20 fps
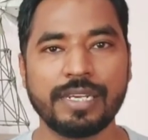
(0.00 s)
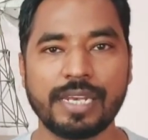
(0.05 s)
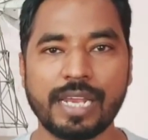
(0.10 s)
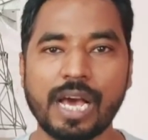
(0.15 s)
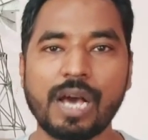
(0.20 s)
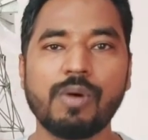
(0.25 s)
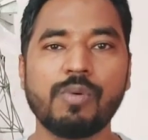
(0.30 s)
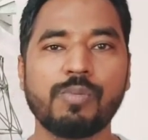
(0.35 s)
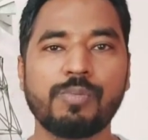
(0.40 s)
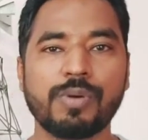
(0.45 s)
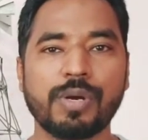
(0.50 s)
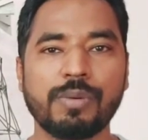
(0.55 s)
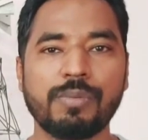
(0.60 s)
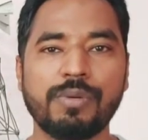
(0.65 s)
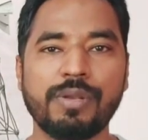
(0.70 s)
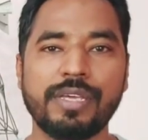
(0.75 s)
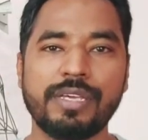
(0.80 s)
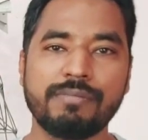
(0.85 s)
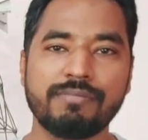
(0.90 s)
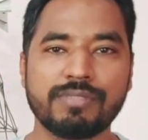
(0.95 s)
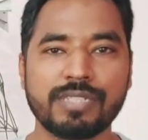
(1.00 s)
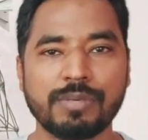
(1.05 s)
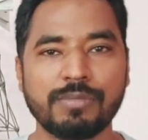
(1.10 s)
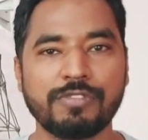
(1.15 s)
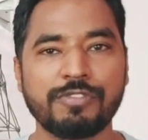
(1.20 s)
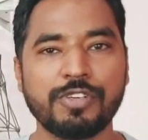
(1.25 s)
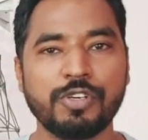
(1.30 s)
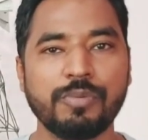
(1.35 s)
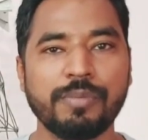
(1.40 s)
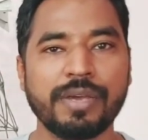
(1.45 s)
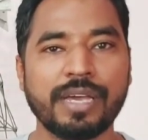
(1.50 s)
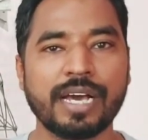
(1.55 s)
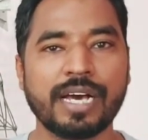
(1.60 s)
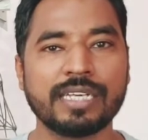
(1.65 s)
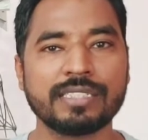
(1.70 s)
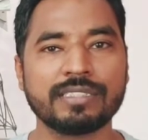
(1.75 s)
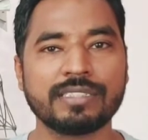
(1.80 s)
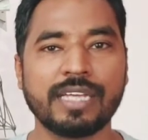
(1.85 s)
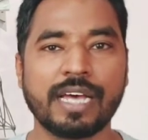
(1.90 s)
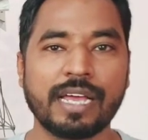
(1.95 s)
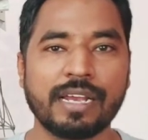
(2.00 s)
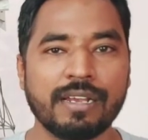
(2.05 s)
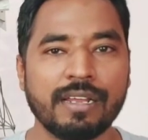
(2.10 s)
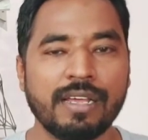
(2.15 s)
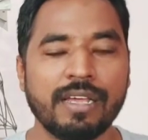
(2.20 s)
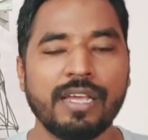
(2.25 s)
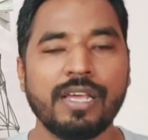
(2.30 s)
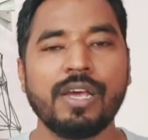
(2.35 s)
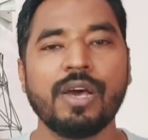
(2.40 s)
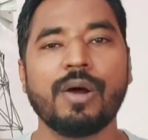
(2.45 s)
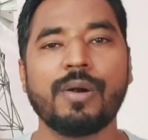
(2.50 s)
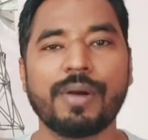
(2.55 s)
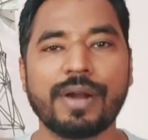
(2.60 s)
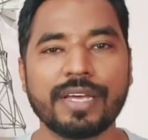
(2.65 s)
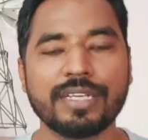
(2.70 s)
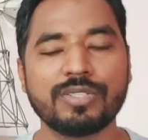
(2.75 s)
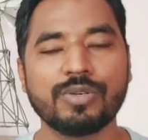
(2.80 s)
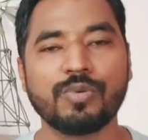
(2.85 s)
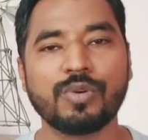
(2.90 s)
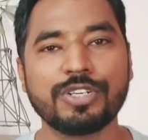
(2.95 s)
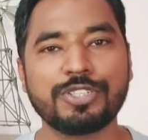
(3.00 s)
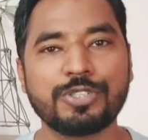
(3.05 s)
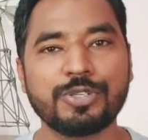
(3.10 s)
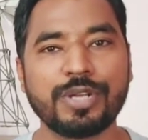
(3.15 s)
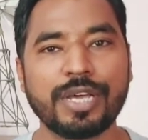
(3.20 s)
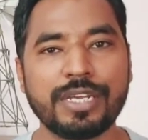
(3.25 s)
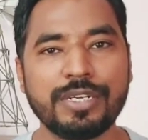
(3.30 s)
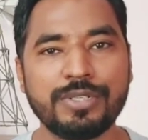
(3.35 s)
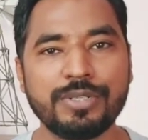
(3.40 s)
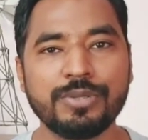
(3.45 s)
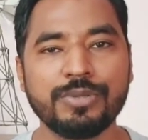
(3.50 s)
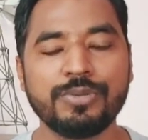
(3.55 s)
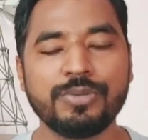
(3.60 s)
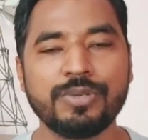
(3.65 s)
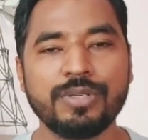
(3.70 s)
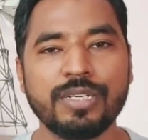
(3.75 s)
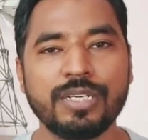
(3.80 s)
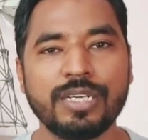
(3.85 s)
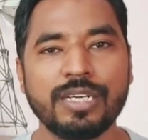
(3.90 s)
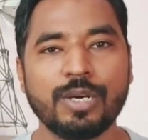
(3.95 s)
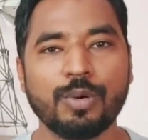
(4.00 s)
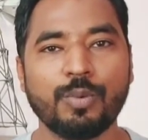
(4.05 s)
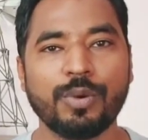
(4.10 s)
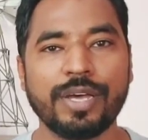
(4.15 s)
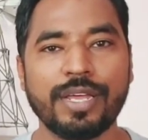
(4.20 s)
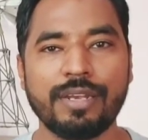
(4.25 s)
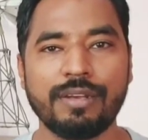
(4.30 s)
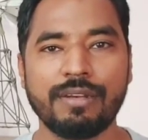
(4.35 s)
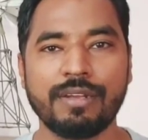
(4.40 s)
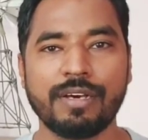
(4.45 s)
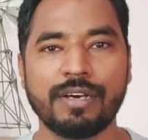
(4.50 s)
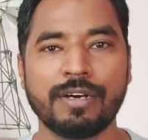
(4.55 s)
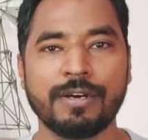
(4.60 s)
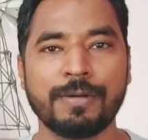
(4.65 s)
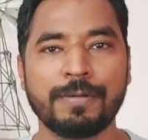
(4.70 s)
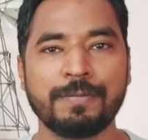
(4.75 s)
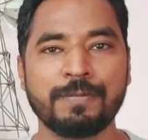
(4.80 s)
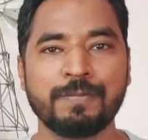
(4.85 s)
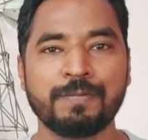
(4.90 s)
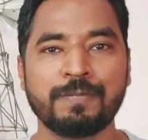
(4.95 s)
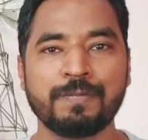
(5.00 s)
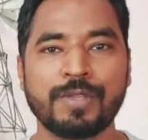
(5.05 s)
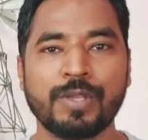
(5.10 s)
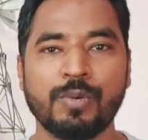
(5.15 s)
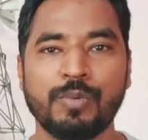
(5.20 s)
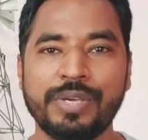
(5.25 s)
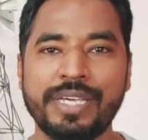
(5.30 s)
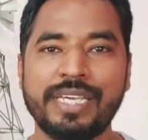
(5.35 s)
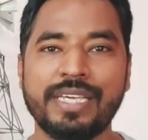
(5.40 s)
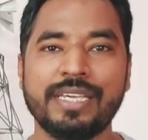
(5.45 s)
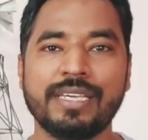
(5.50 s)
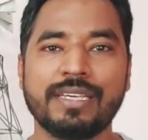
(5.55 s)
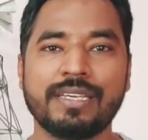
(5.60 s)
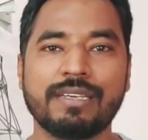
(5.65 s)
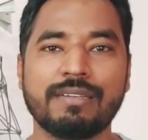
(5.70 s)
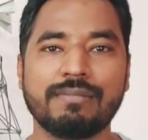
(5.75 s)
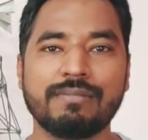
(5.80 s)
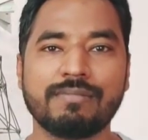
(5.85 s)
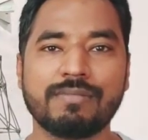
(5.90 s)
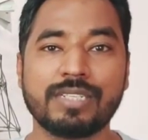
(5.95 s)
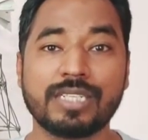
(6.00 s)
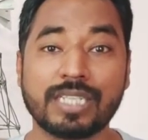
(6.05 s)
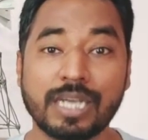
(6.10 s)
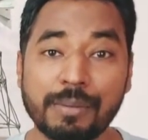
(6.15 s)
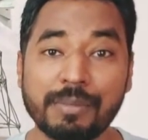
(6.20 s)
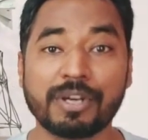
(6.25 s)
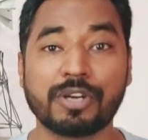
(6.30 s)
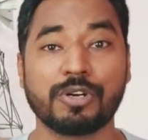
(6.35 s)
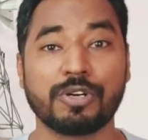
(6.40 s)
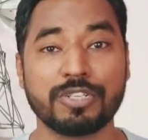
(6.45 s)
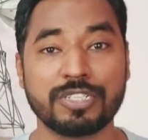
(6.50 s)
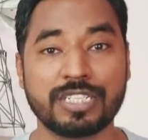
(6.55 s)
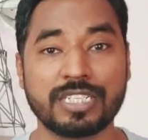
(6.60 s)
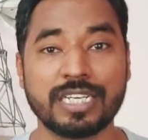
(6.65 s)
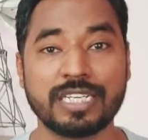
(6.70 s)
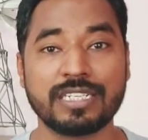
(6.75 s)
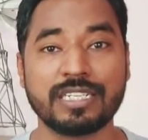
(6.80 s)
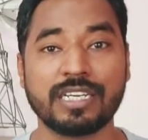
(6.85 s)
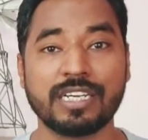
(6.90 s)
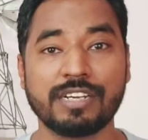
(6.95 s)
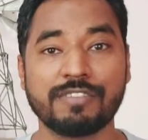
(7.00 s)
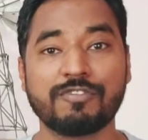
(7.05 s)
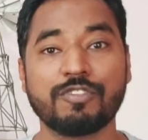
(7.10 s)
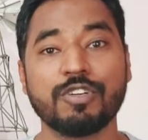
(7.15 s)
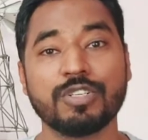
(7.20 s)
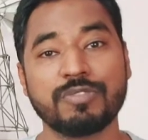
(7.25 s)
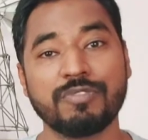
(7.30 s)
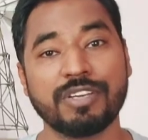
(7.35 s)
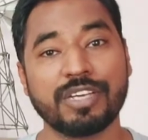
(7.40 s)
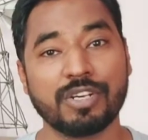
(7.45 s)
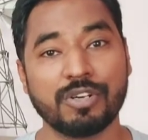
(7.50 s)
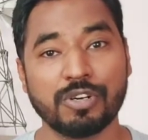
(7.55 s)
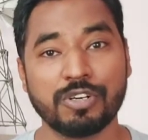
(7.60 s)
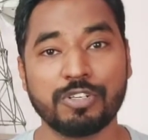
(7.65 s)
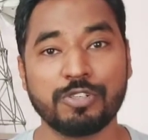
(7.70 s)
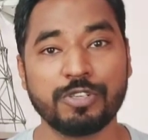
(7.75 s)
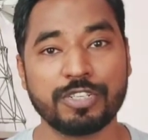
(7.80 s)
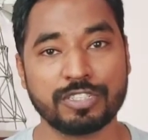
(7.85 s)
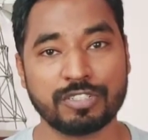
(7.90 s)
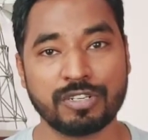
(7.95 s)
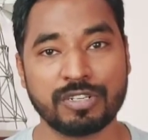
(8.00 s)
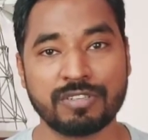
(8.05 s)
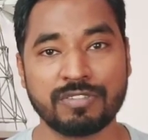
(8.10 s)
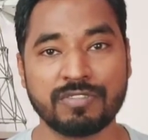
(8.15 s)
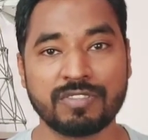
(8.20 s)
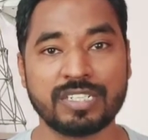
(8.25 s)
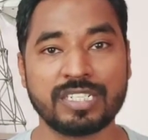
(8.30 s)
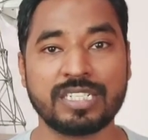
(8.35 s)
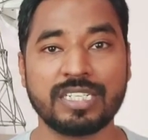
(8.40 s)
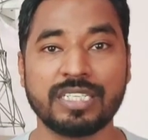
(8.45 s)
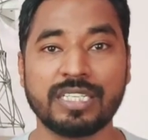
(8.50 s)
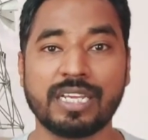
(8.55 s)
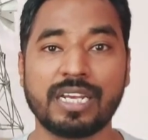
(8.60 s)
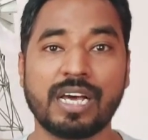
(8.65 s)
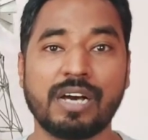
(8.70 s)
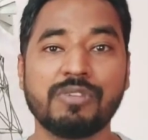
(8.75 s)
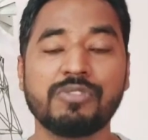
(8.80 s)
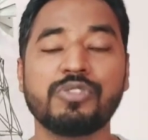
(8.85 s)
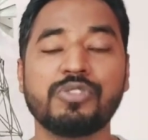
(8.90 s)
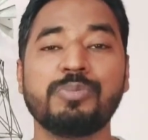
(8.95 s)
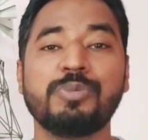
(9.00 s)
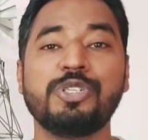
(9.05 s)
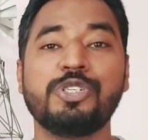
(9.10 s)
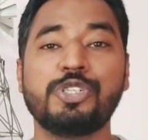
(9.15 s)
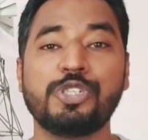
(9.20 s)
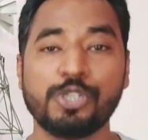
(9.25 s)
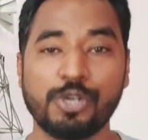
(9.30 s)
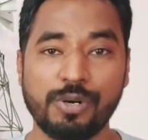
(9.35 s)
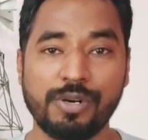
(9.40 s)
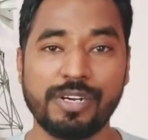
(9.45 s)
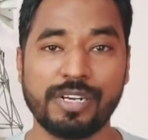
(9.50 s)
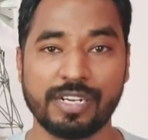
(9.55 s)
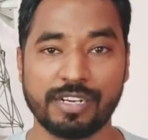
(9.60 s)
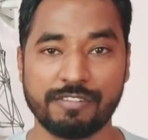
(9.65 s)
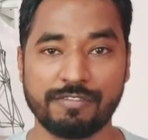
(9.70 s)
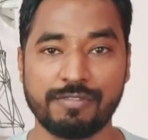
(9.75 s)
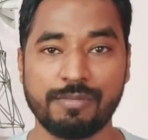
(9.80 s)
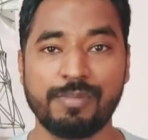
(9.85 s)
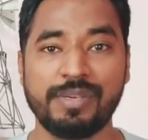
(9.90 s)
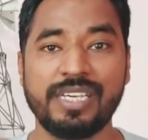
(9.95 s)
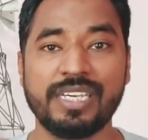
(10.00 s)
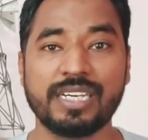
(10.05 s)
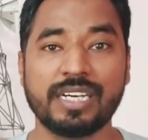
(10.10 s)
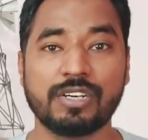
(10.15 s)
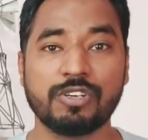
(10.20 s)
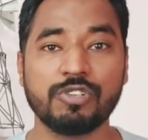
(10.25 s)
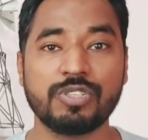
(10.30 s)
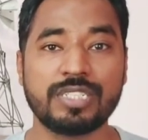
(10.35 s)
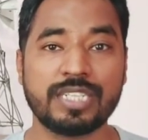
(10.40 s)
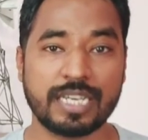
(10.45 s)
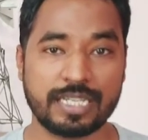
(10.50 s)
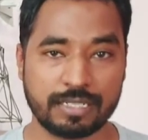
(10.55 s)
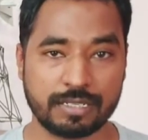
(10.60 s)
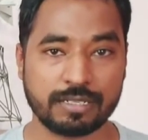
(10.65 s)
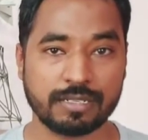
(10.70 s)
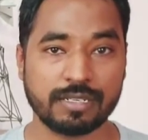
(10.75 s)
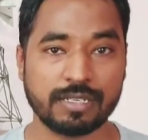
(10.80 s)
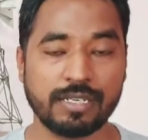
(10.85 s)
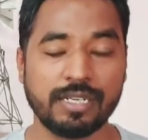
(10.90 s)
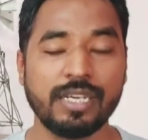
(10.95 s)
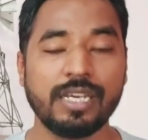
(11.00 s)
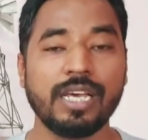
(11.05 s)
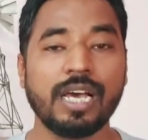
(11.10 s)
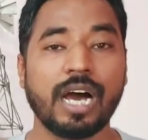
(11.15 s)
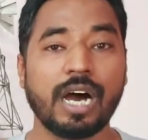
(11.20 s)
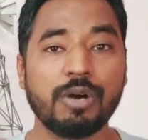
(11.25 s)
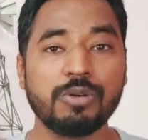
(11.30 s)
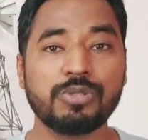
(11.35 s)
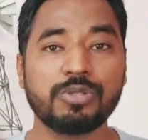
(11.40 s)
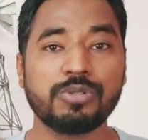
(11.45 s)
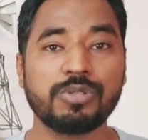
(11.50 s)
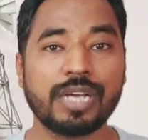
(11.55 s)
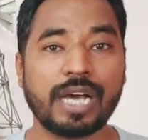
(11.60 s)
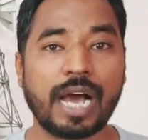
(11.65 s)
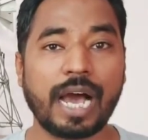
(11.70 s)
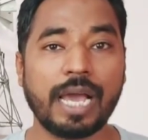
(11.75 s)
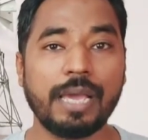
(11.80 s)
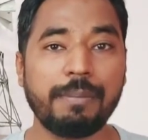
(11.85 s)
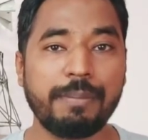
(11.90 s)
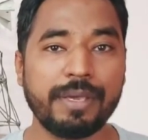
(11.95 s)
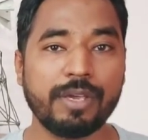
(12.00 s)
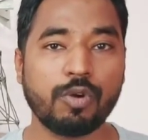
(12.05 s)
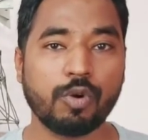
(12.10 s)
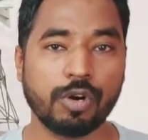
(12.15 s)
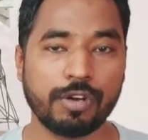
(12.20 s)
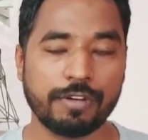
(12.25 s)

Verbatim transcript: Now, probably some of you may ask that, all right, so what should I do when uh, we come across testing? And of course, we cannot do exhaustive testing, then how to be sure enough, being a good tester, how should I be